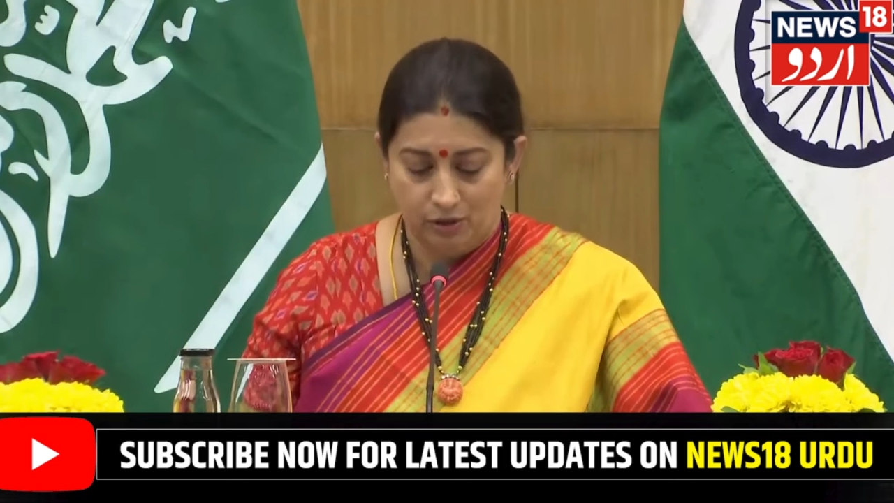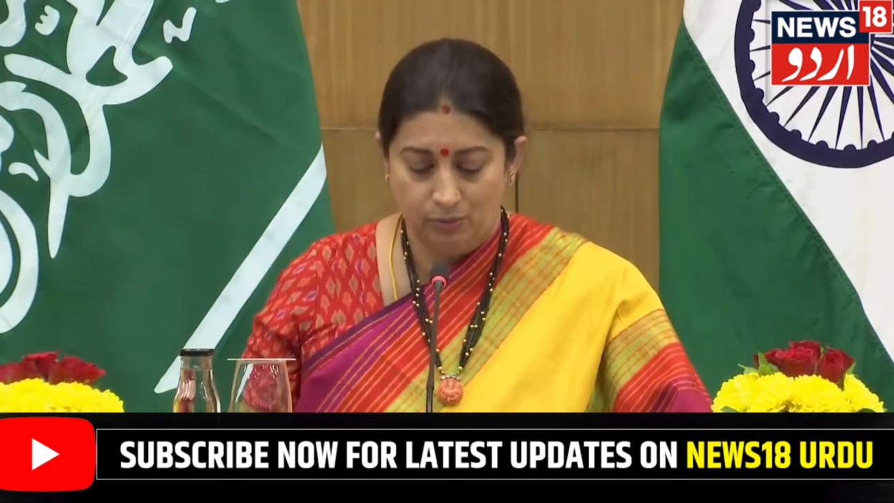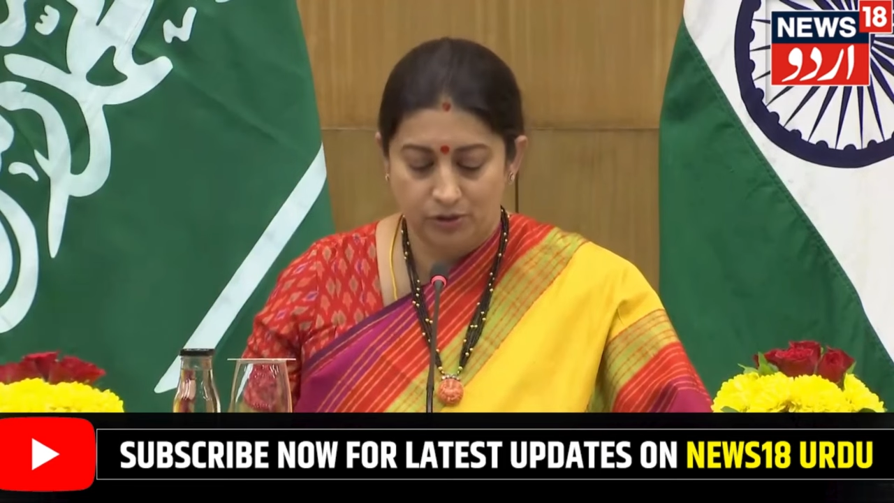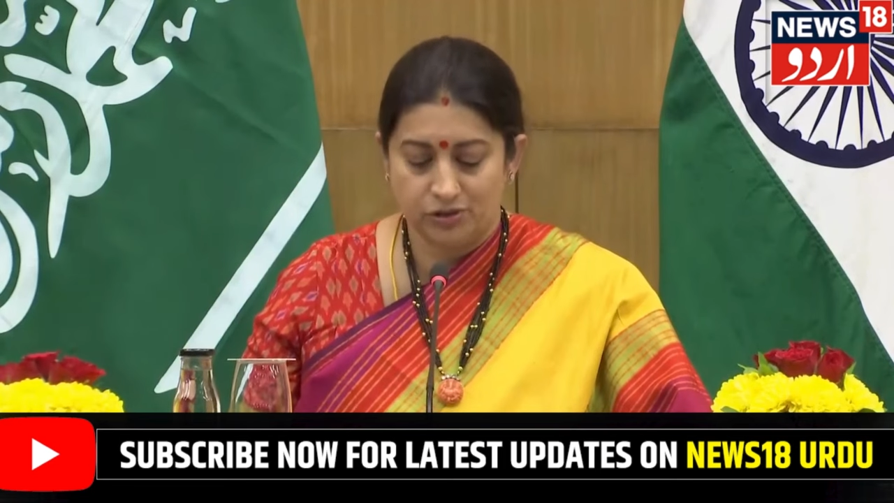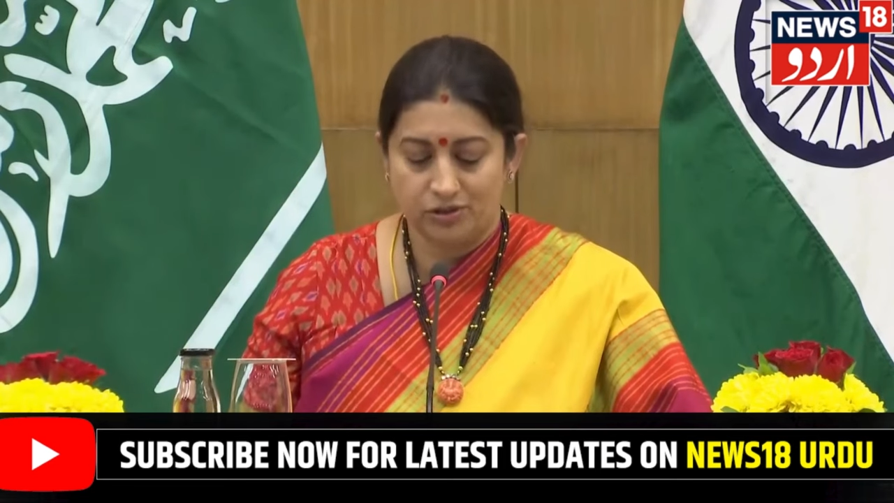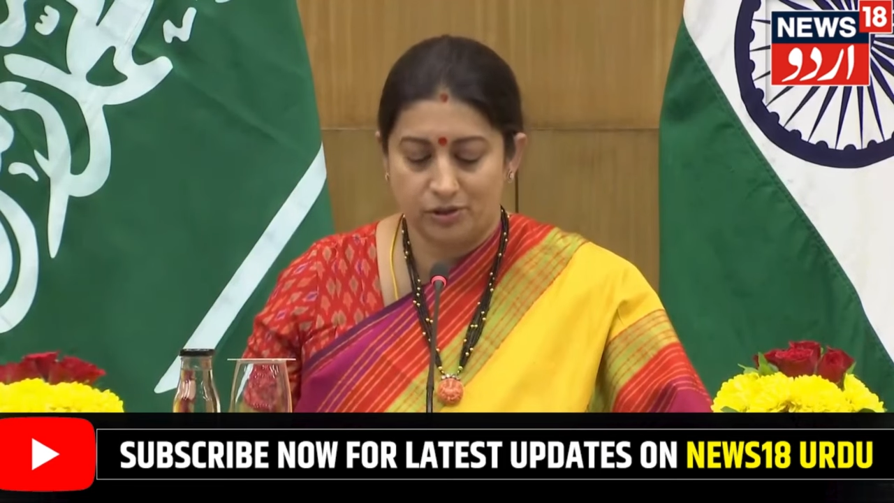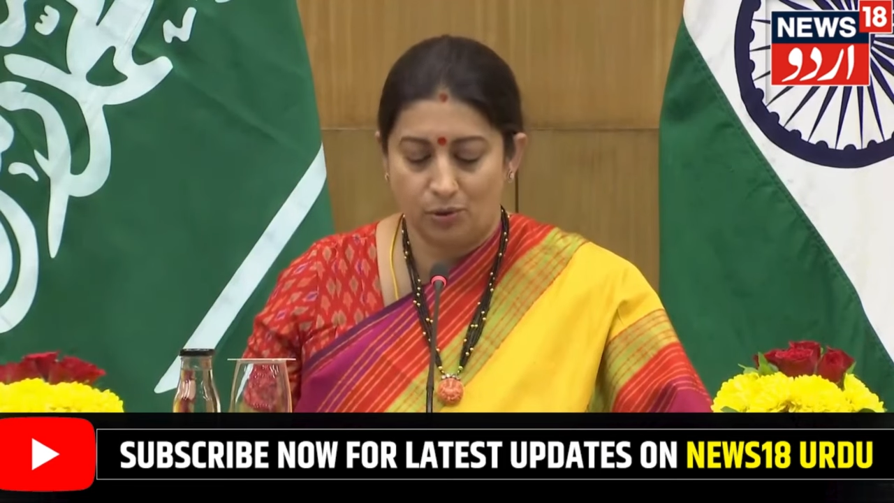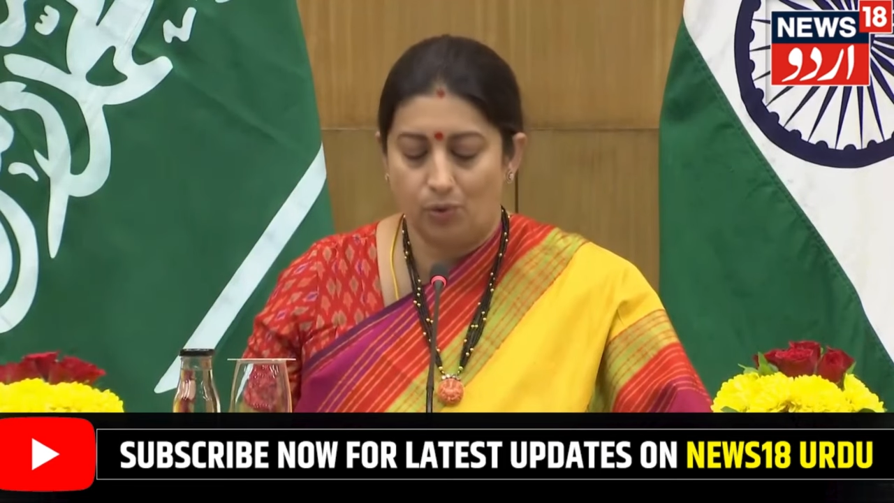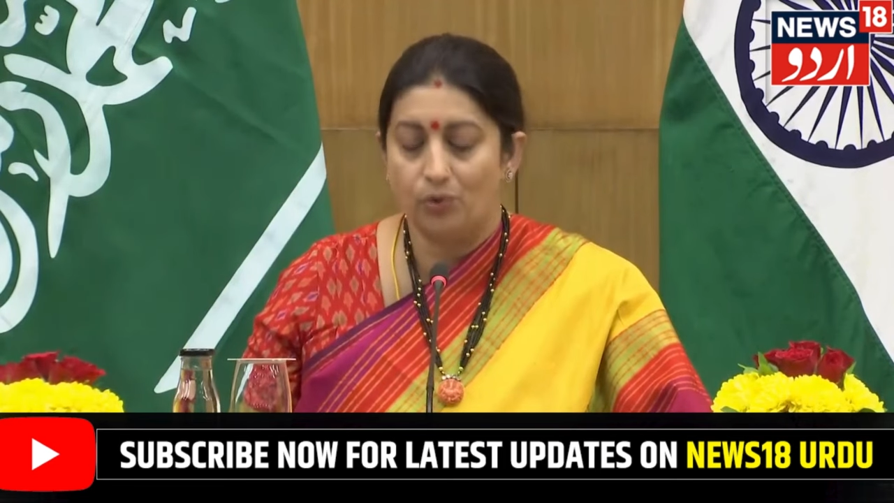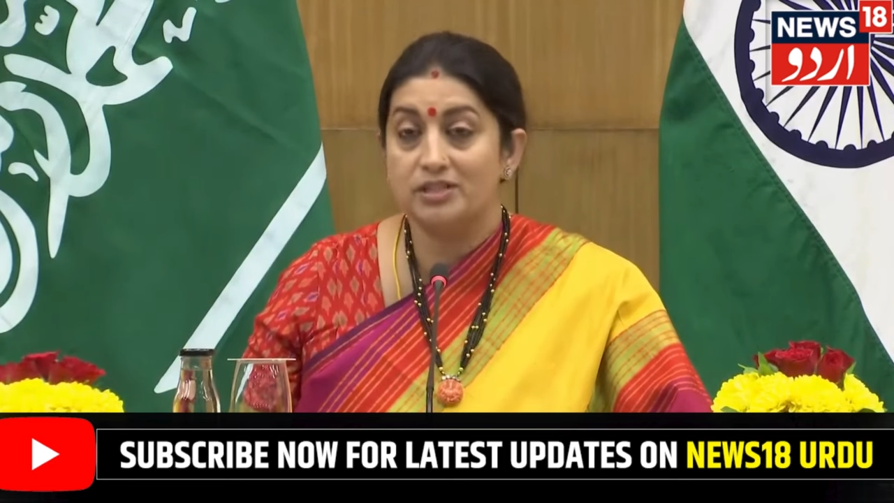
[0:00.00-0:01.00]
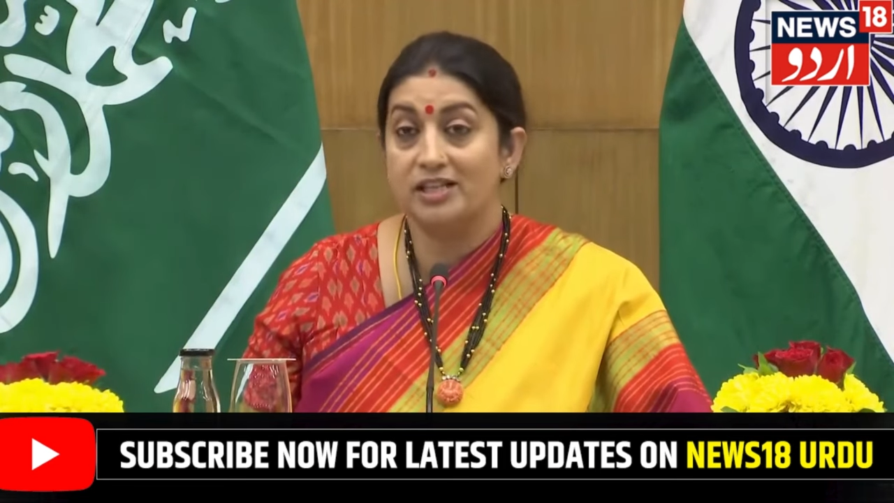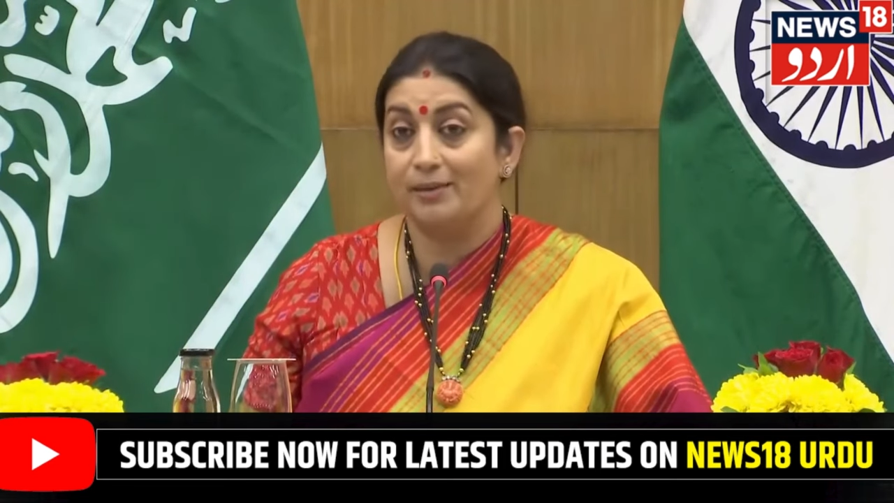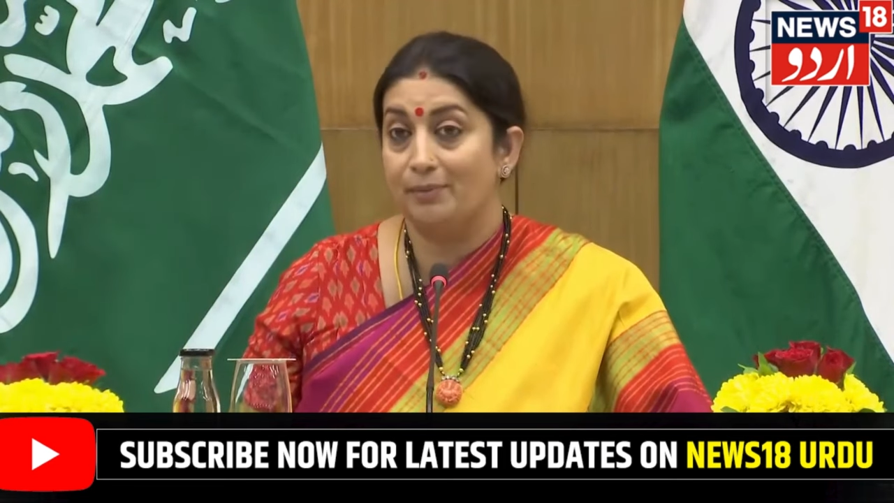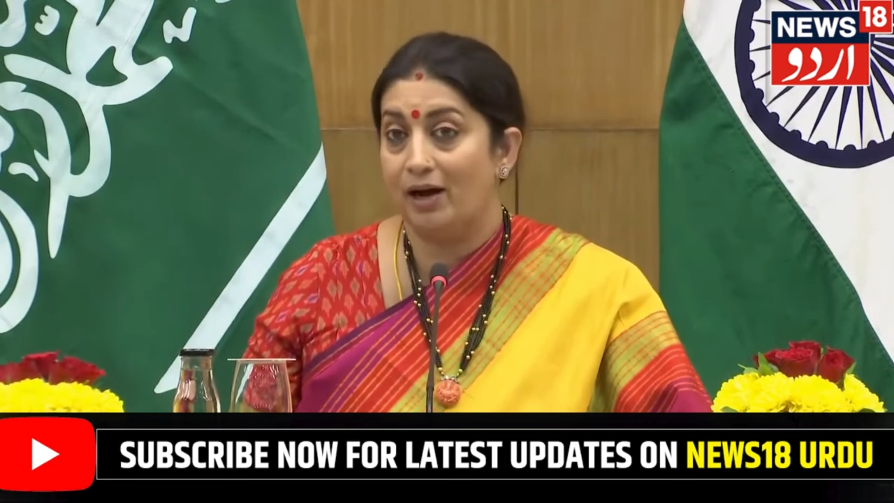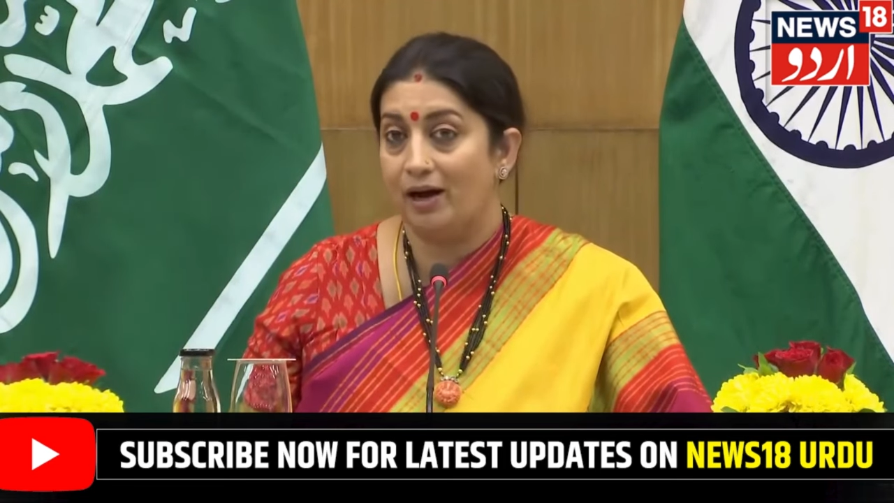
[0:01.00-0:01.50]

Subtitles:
which is an all-time